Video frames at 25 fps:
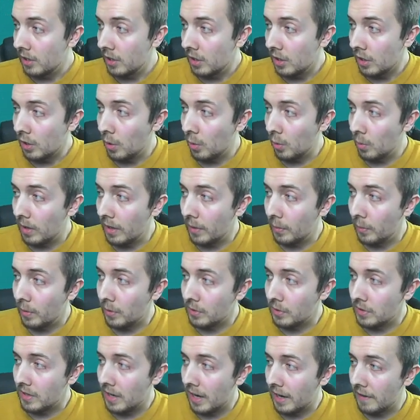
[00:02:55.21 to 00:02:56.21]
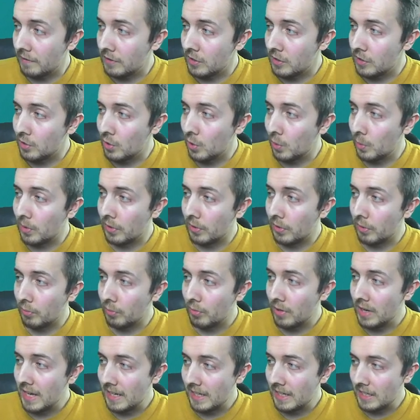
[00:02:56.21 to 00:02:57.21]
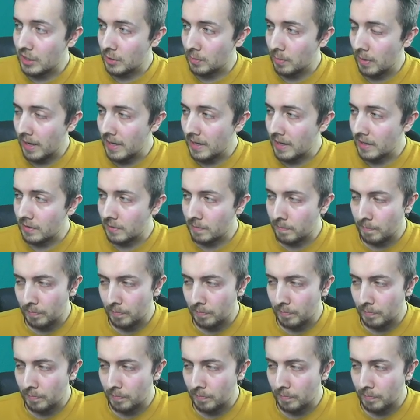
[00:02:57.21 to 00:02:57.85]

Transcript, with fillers: Call it, we also have to score with three English players,